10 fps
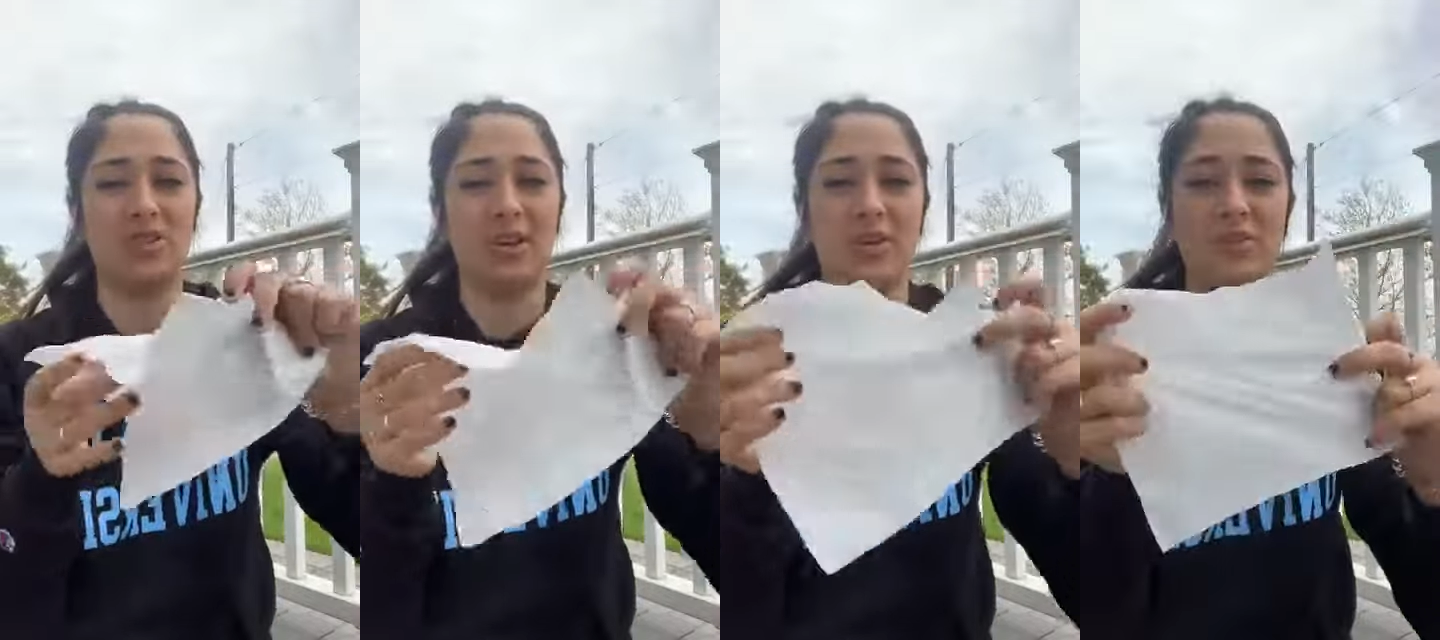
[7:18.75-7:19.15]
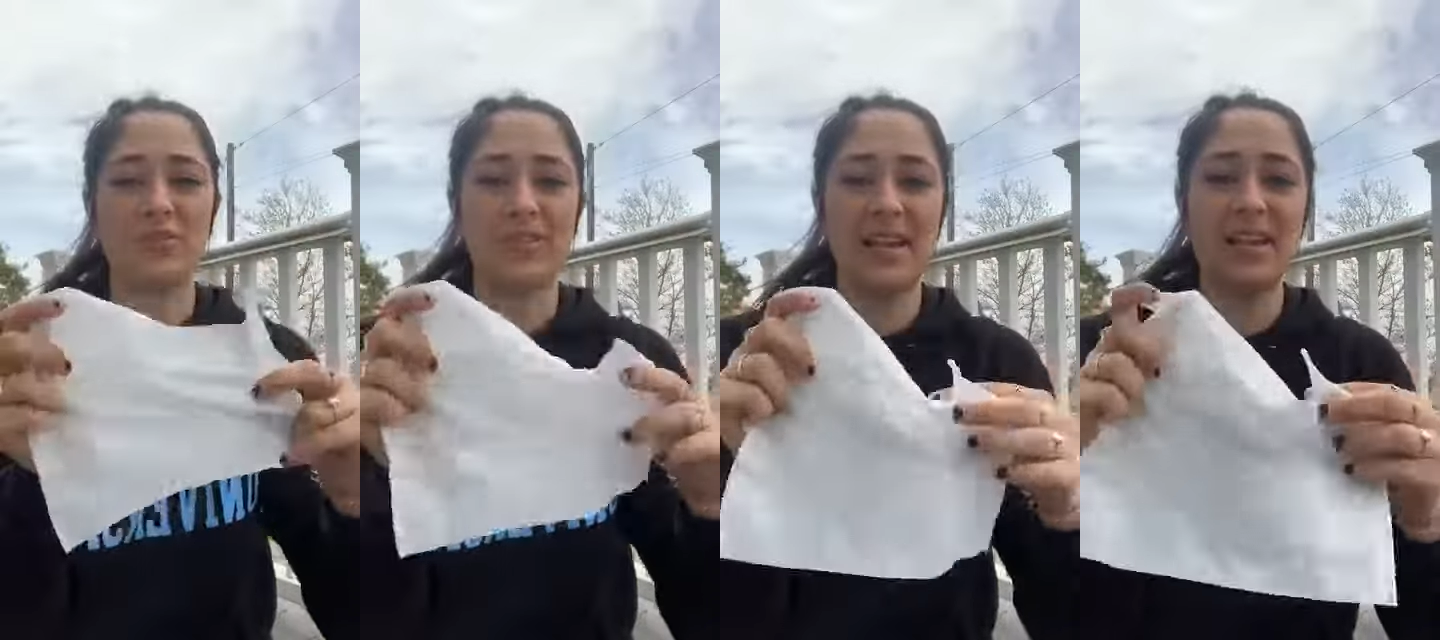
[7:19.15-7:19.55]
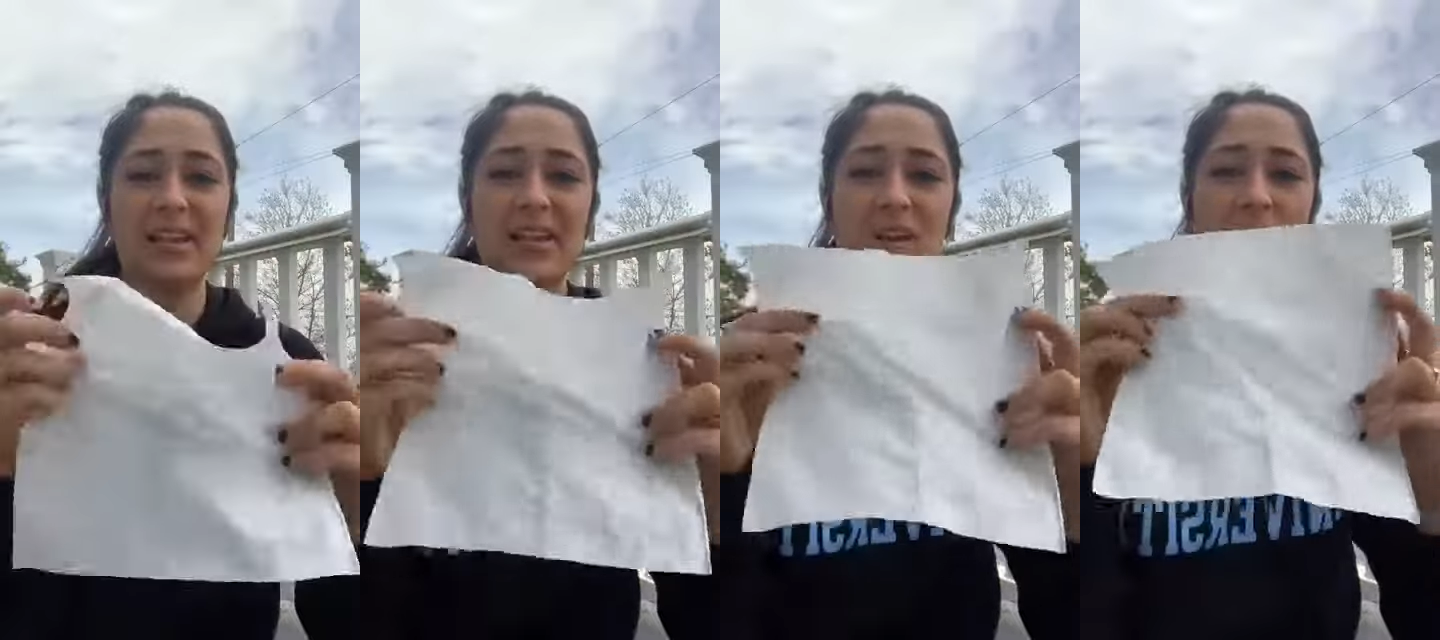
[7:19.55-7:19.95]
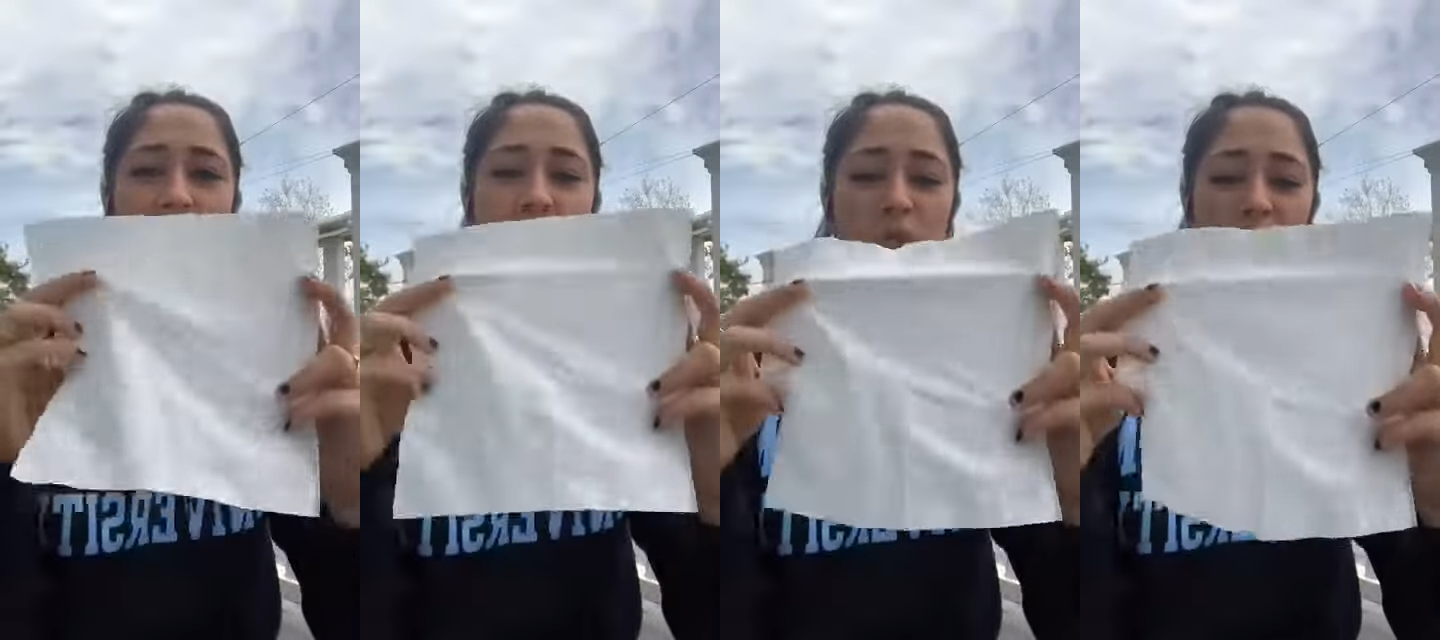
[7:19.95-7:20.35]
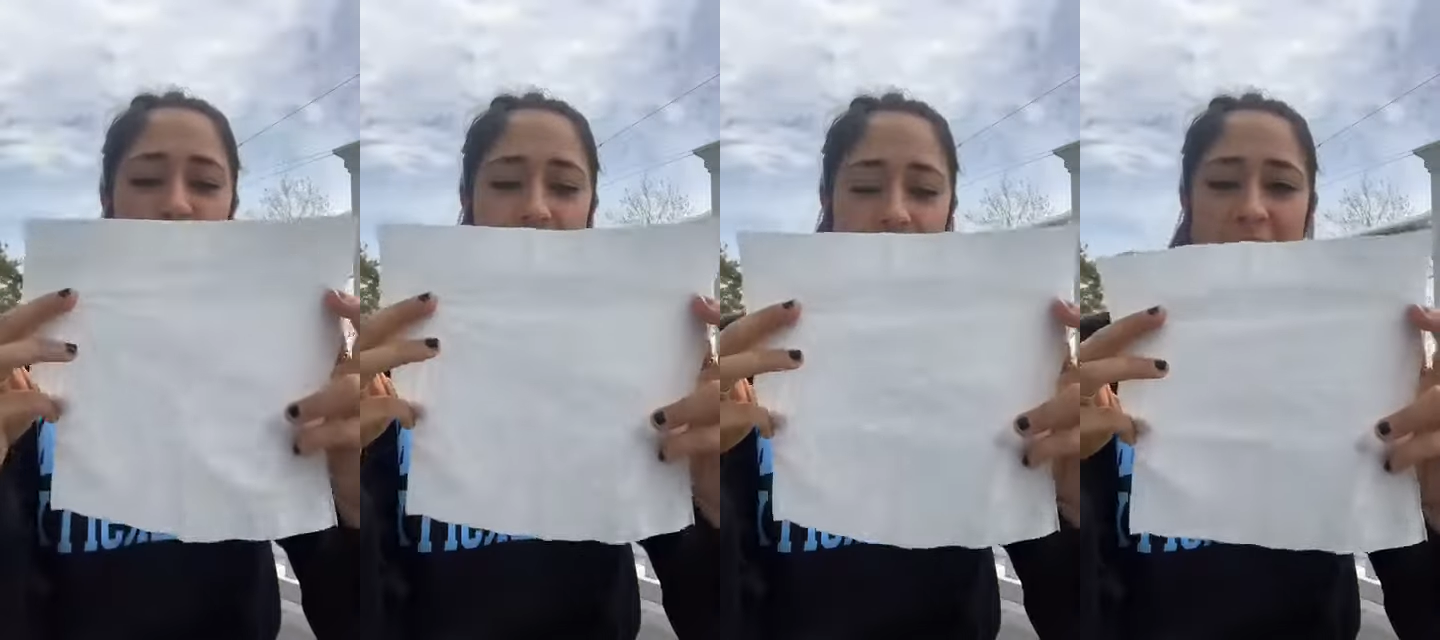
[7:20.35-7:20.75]
Should it go in the recycling or
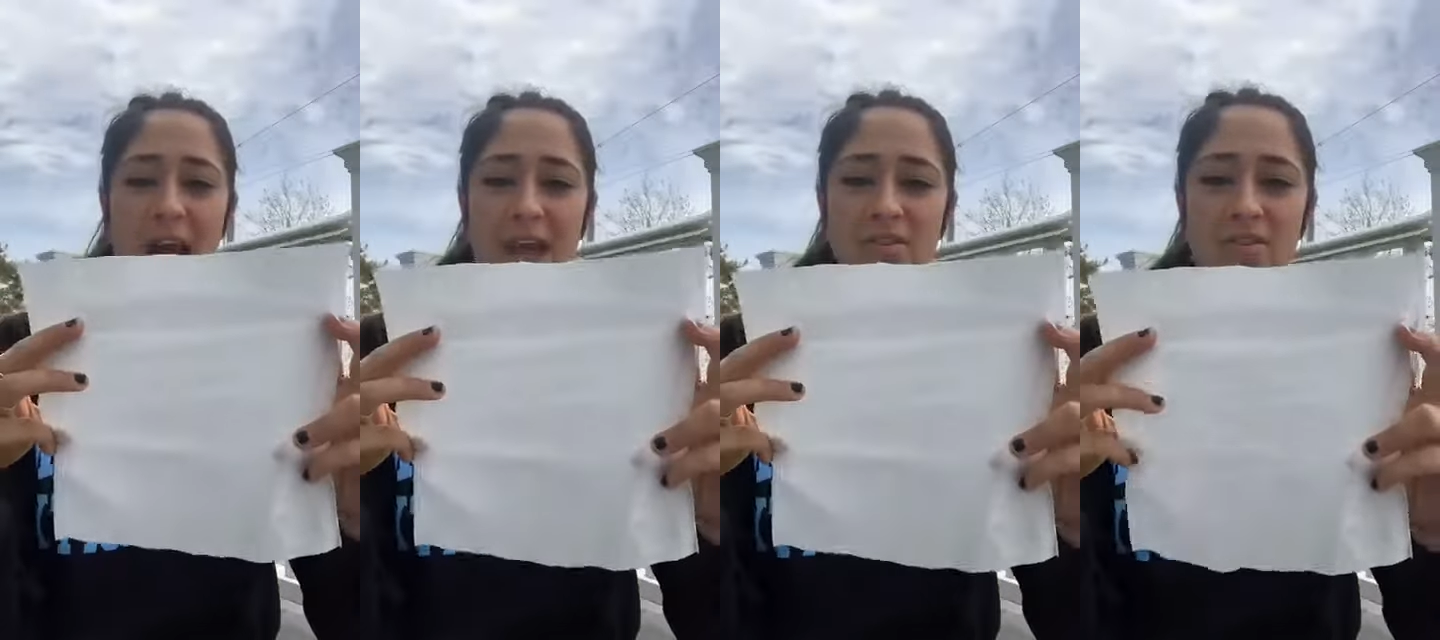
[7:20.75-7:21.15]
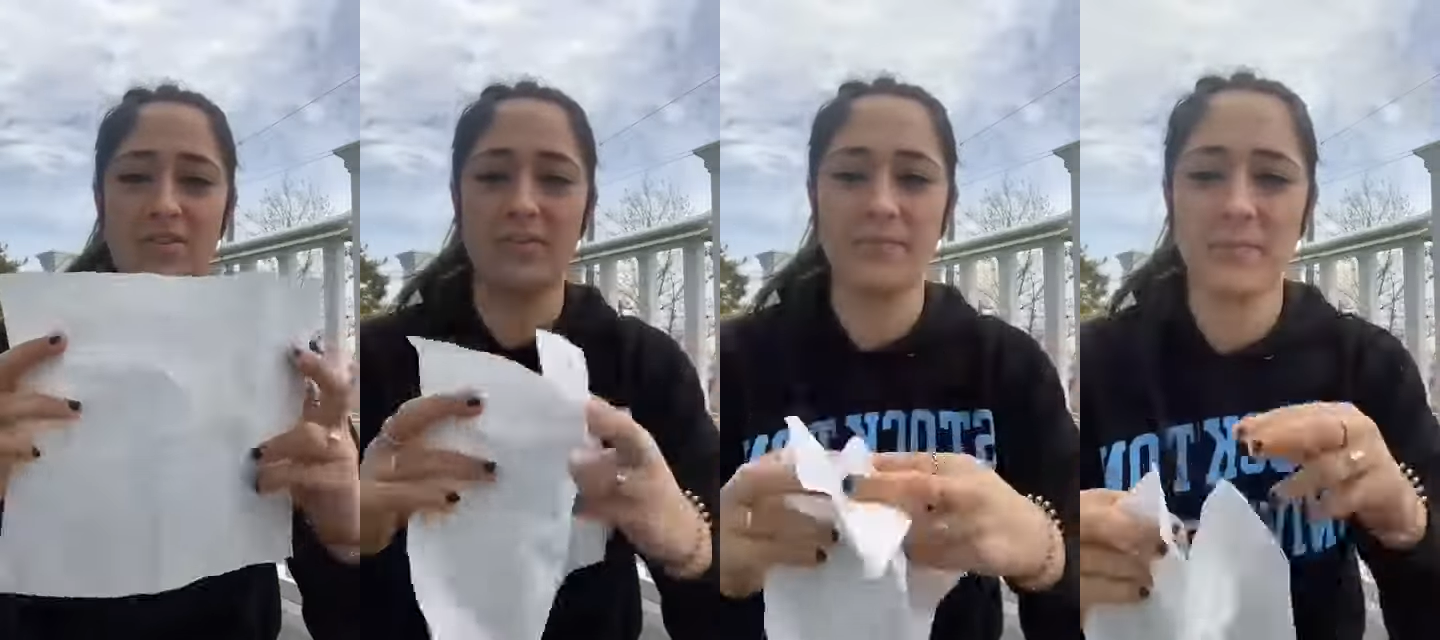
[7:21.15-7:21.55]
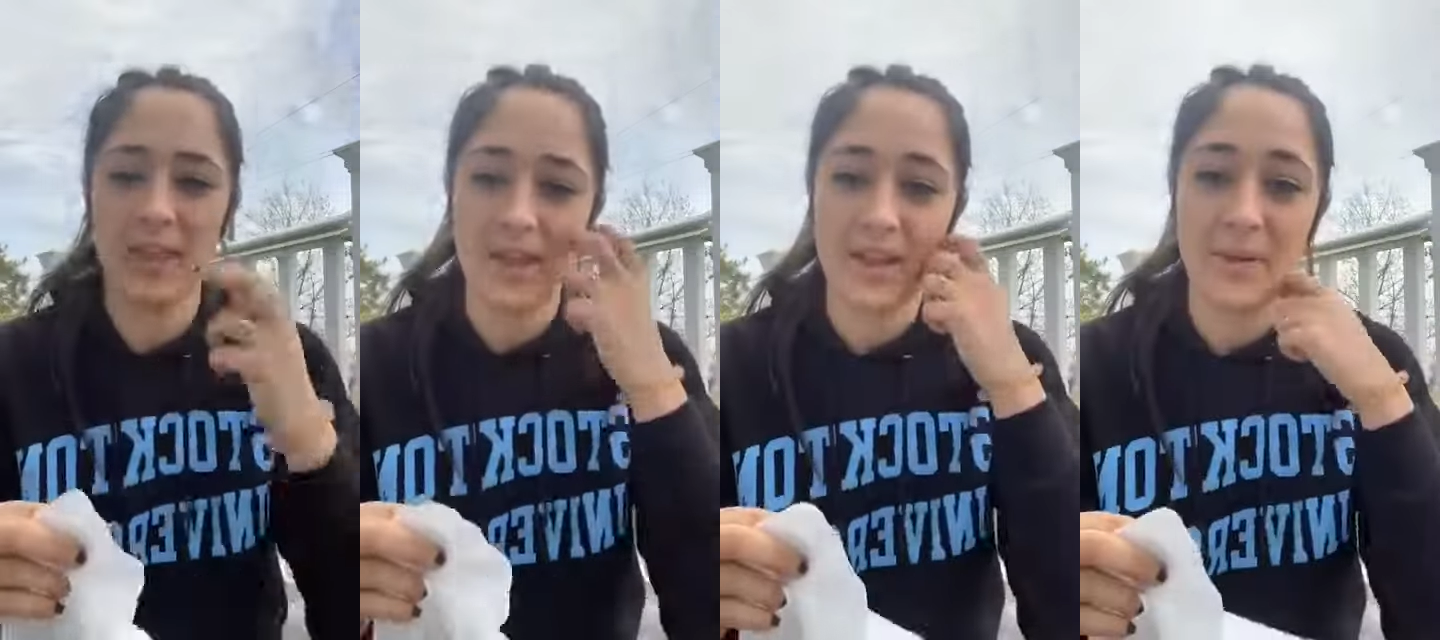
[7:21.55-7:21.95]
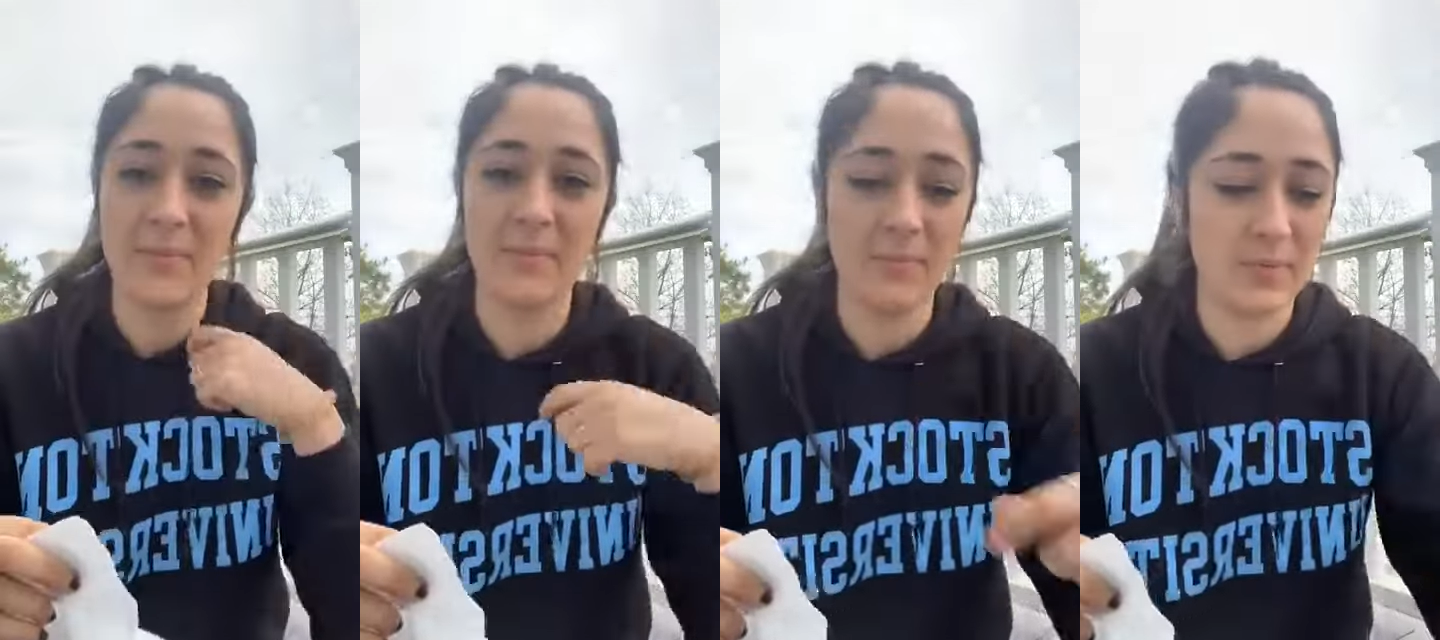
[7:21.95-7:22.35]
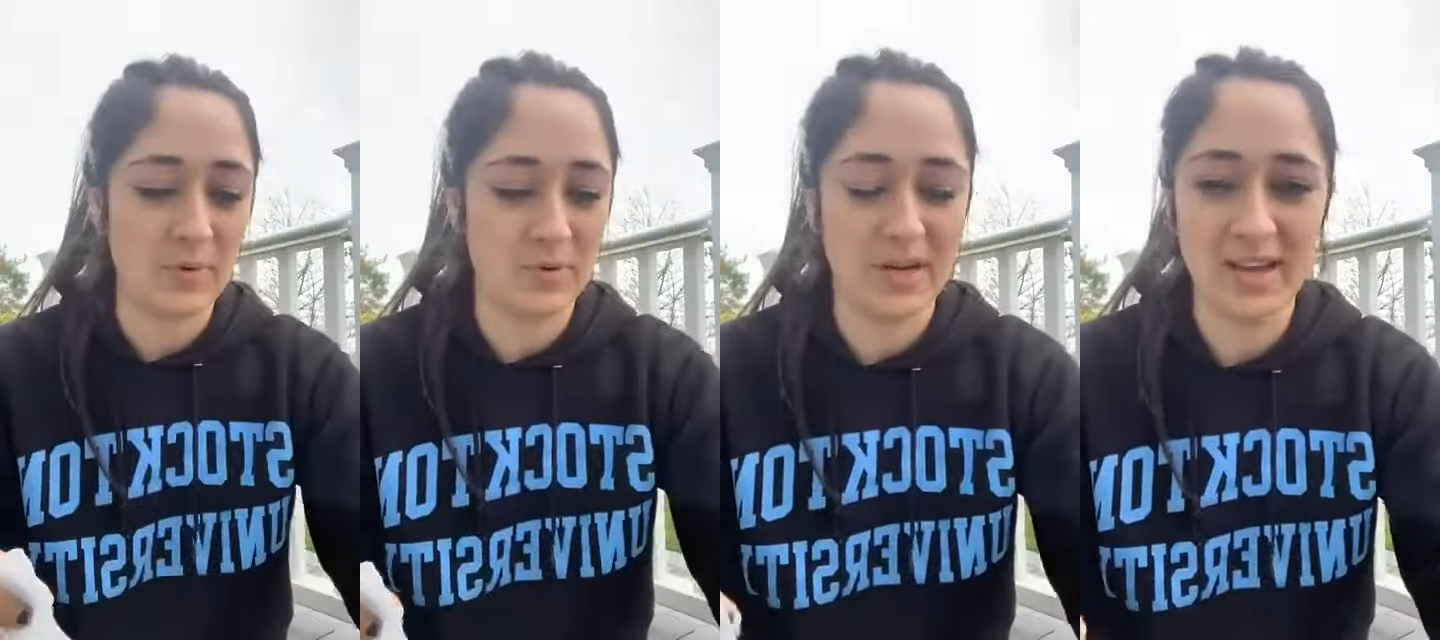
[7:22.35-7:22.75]
the trash?
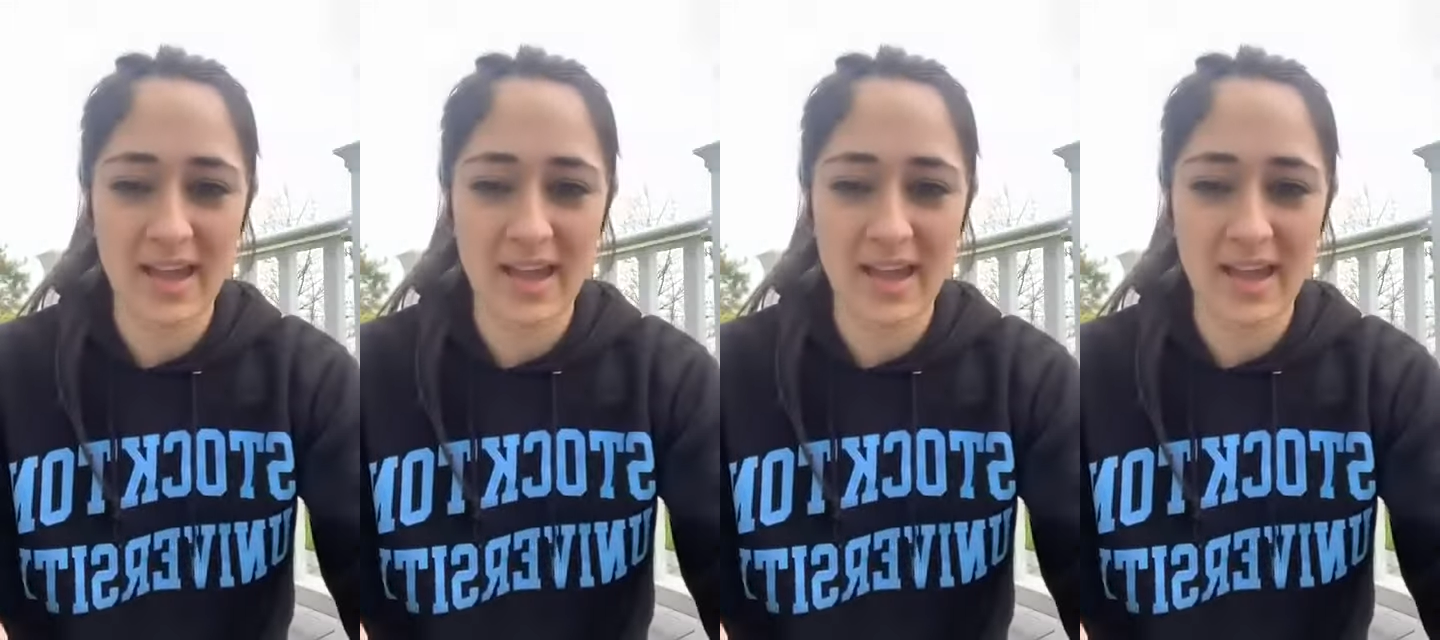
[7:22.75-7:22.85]
Morning,